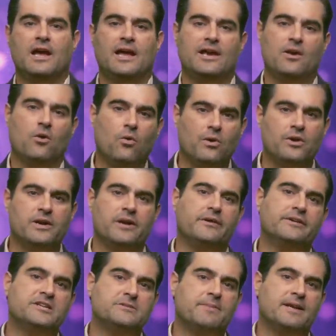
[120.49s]
in
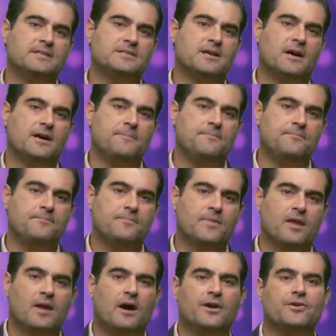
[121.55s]
ordinary space-time
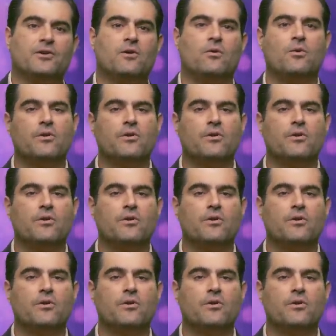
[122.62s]
under